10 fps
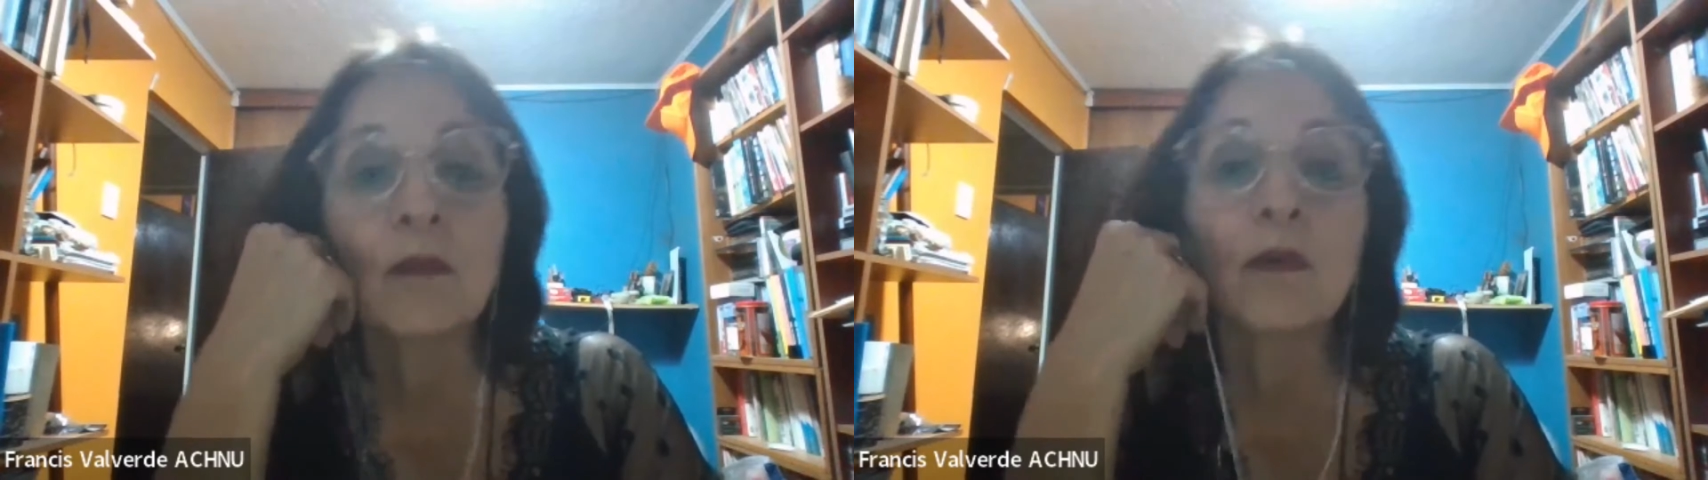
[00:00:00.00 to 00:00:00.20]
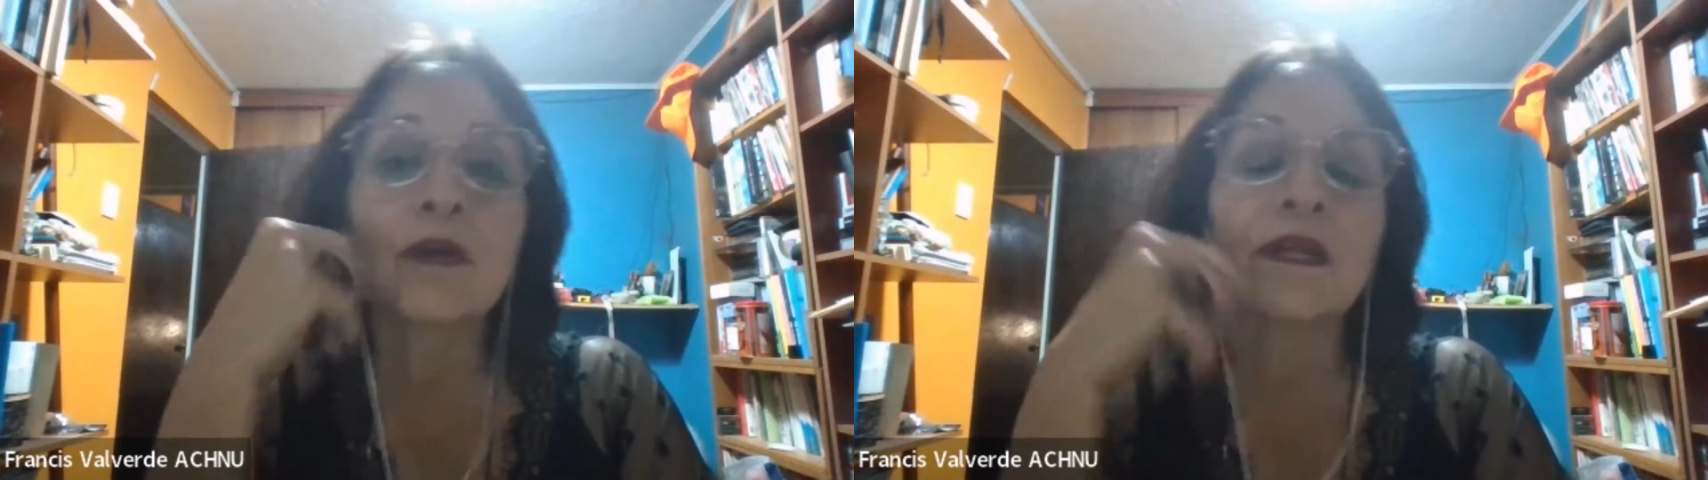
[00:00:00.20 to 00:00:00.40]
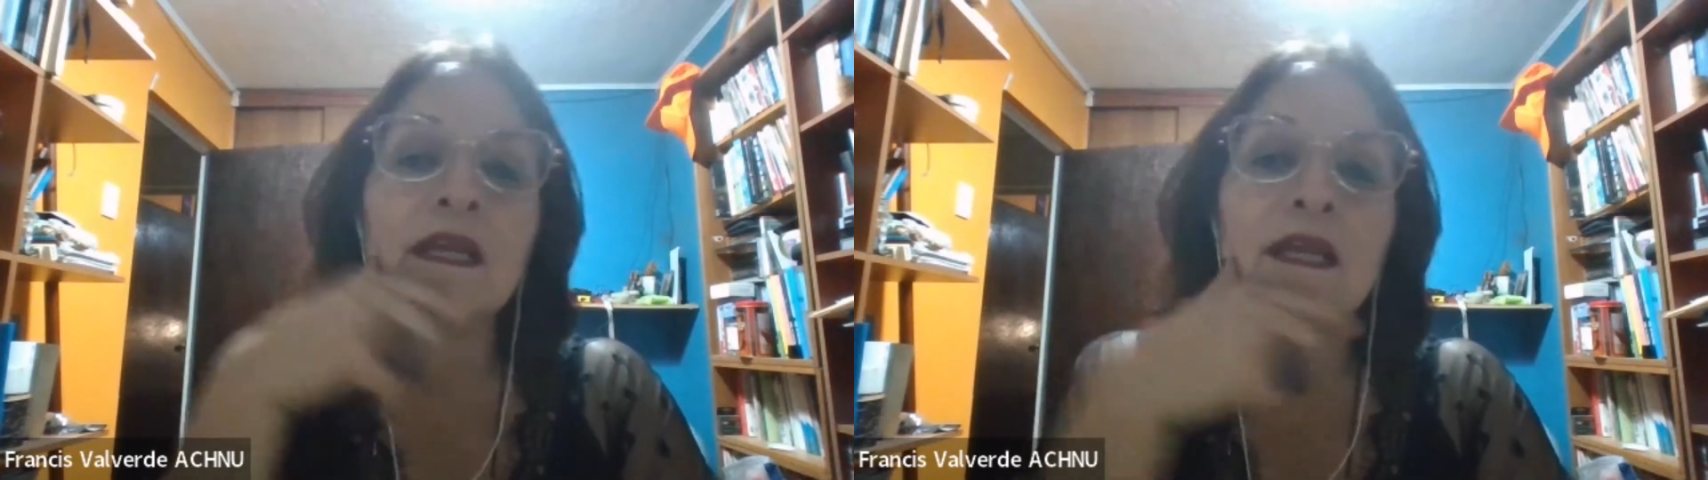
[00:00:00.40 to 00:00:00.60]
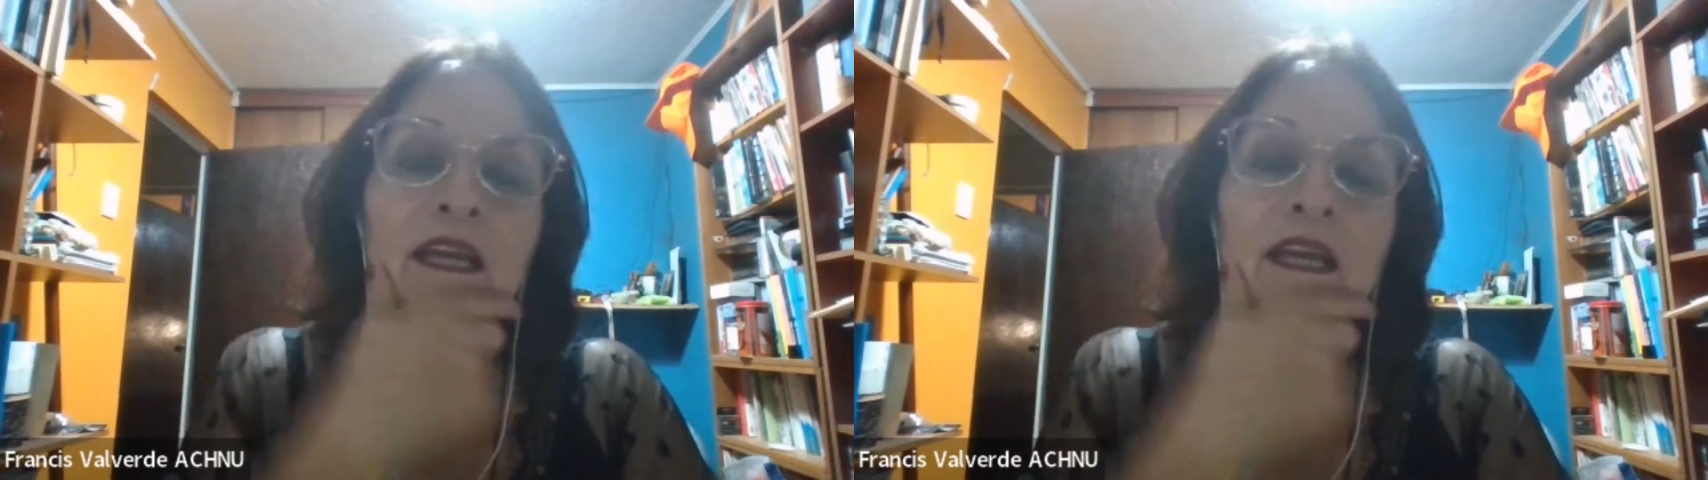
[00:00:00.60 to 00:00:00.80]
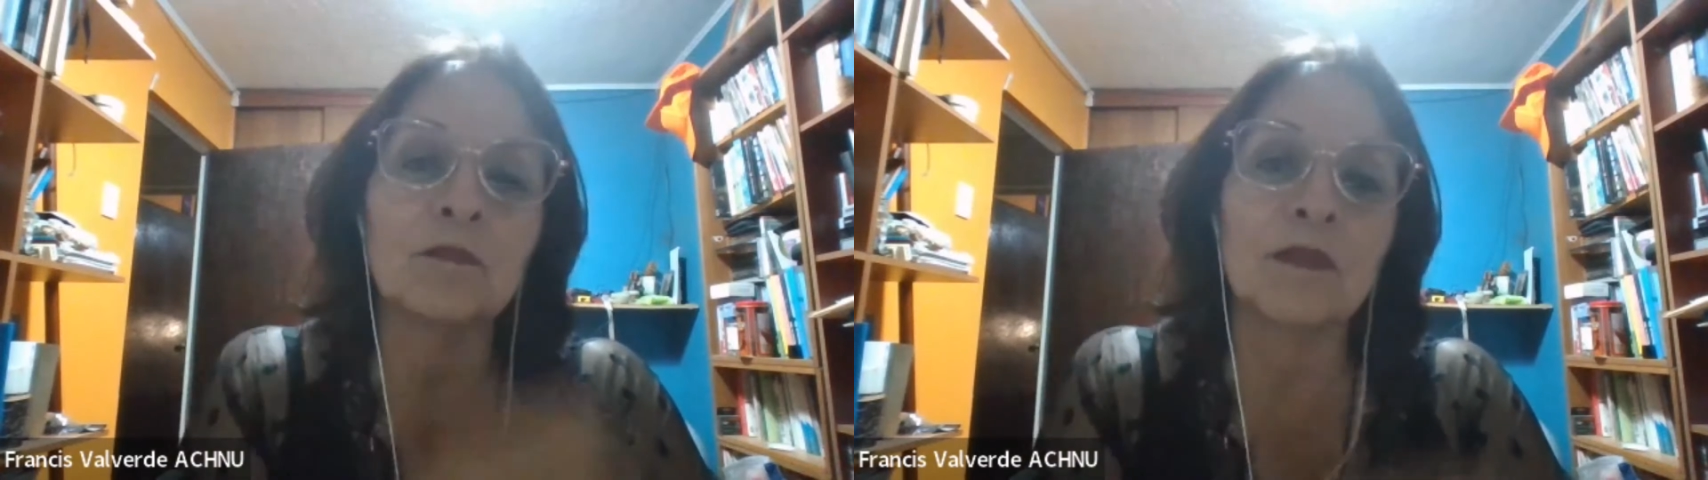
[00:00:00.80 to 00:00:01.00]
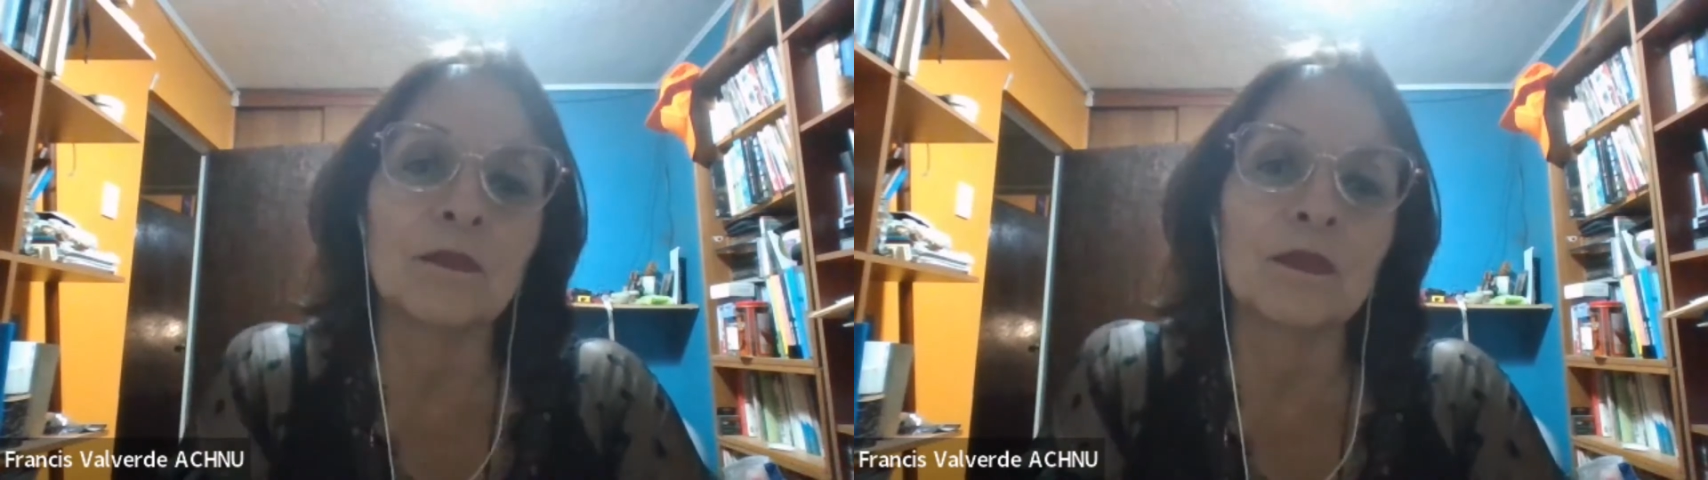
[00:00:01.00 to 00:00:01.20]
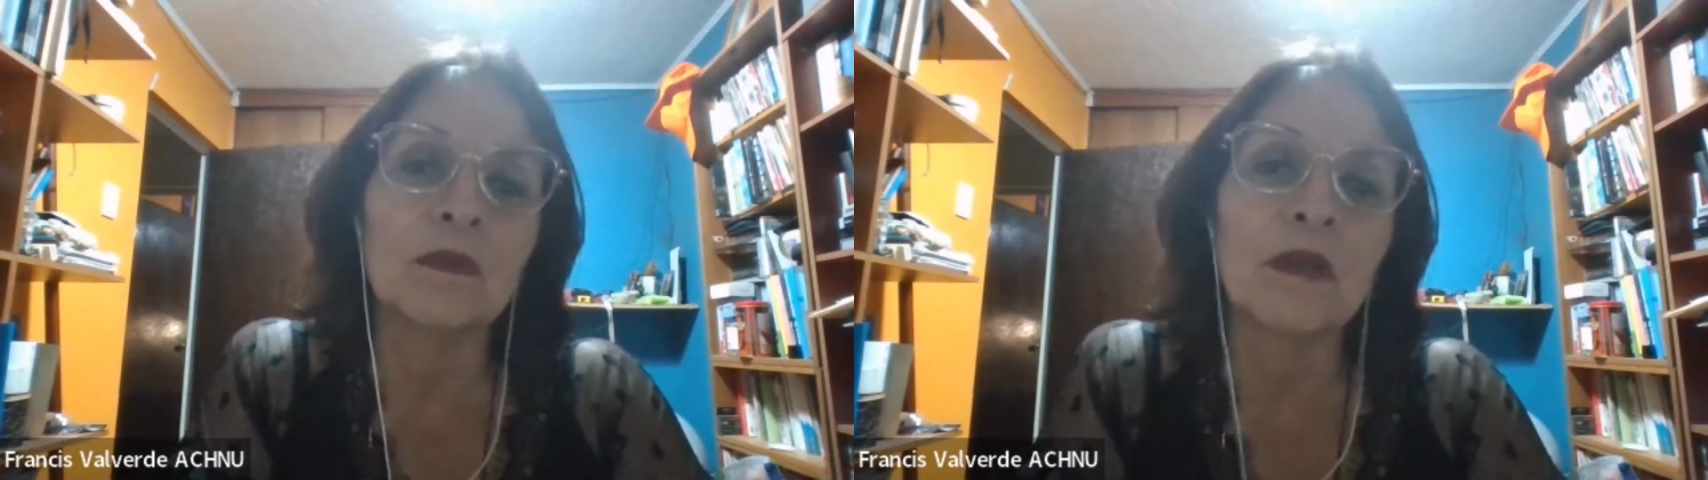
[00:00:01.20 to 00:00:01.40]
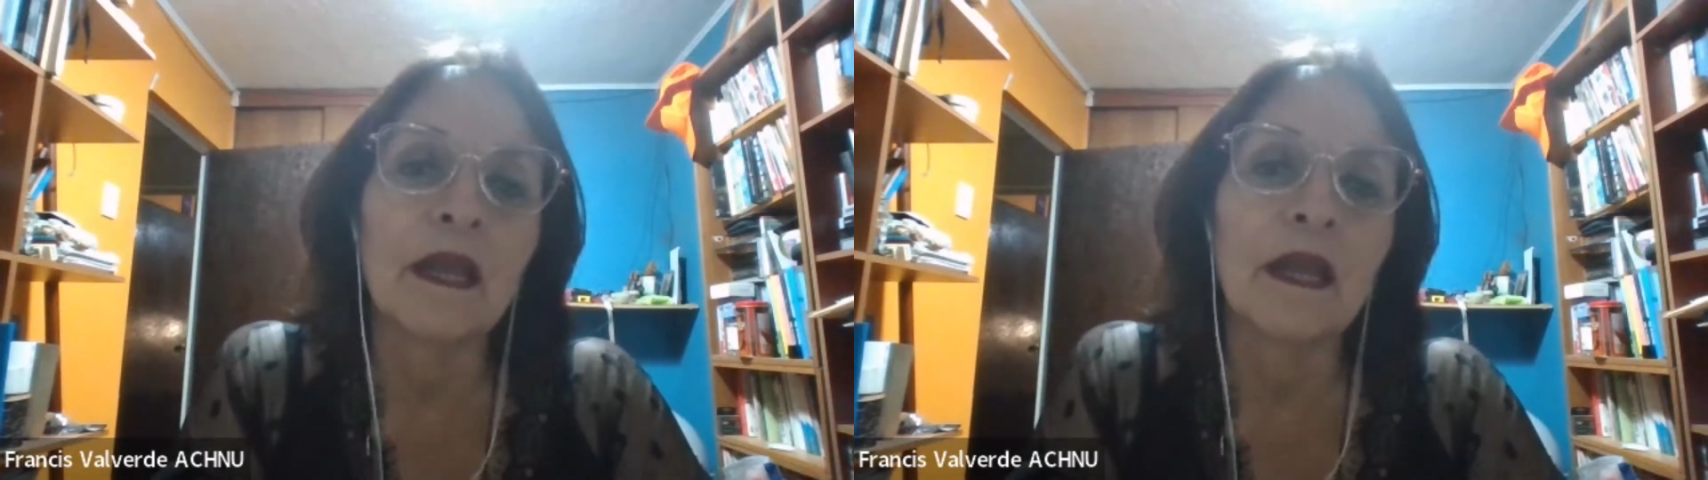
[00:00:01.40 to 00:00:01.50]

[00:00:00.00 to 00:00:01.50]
working class people,